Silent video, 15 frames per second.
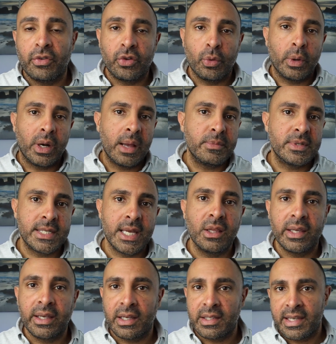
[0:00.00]
So when I'm
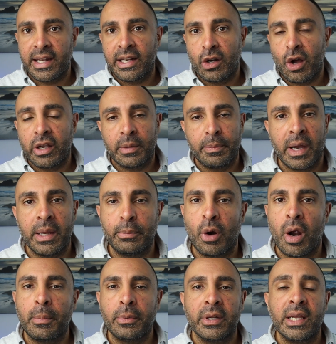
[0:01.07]
selling a tenant-occupied
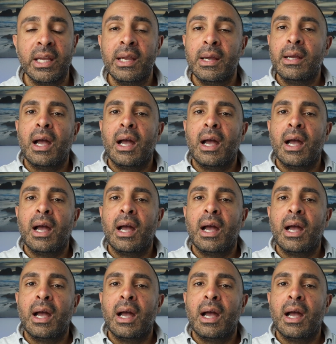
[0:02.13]
property,